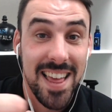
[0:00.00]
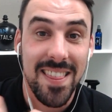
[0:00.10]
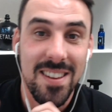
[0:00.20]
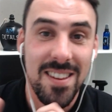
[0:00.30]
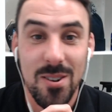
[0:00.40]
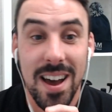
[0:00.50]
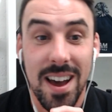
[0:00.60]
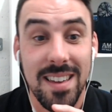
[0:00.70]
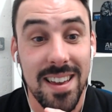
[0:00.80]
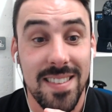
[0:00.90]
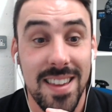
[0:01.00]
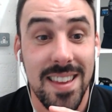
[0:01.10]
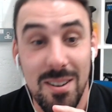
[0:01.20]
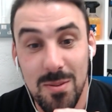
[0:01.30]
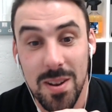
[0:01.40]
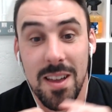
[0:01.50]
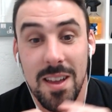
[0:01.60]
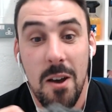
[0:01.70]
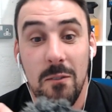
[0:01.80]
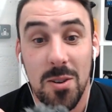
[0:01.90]
There you go, guys. That's the announcement
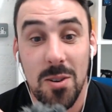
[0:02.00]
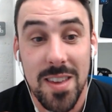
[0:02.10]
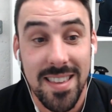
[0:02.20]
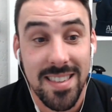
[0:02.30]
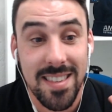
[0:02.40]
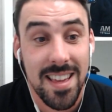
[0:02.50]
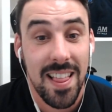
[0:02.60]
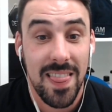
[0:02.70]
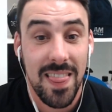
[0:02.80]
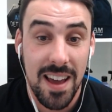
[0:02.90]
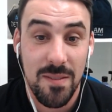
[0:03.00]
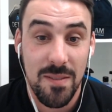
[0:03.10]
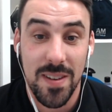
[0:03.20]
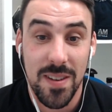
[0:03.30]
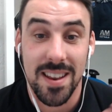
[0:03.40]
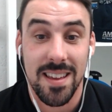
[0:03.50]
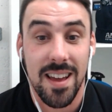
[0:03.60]
for this live feed.